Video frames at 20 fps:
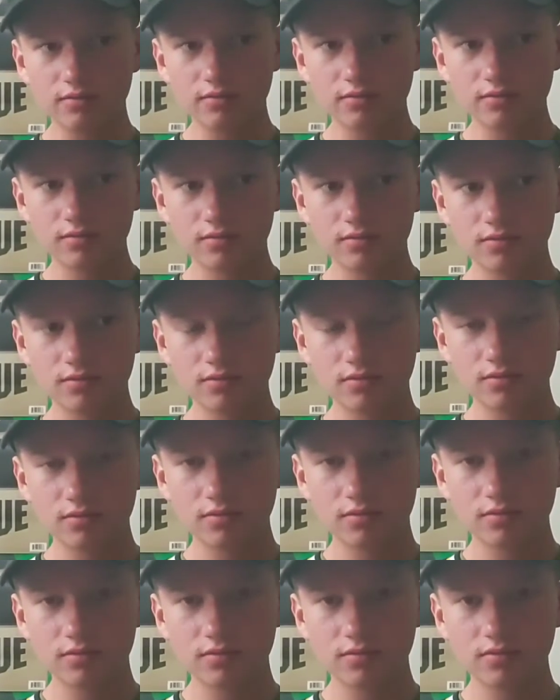
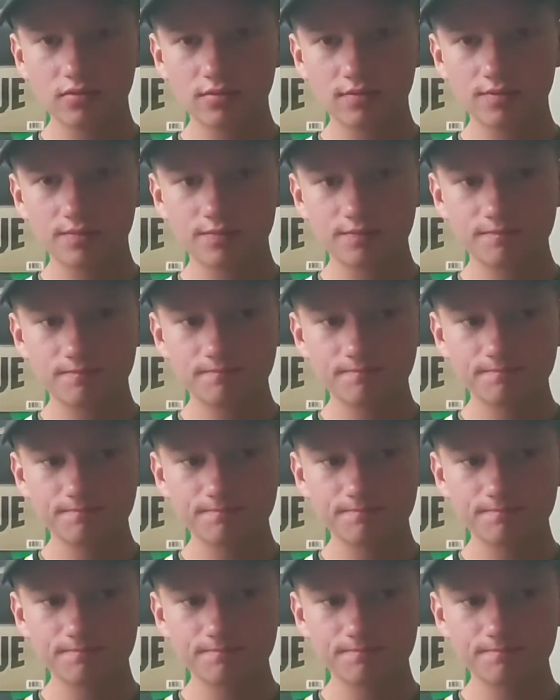(no one is talking)